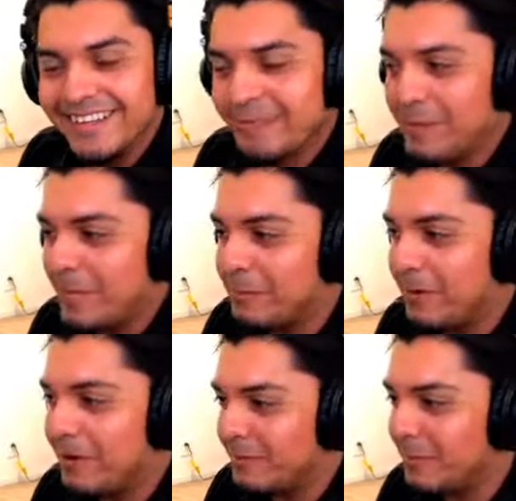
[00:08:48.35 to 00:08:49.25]
ping
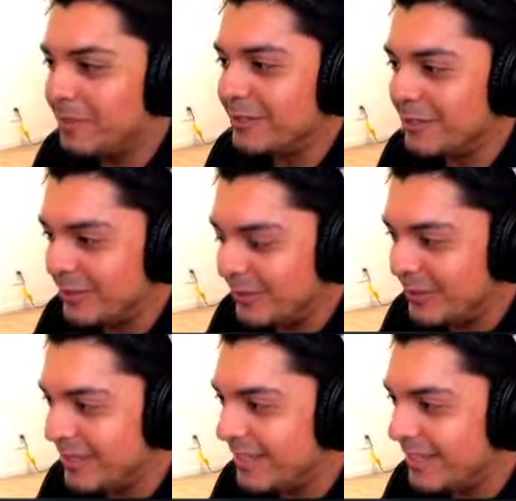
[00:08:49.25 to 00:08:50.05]
pong ball shooter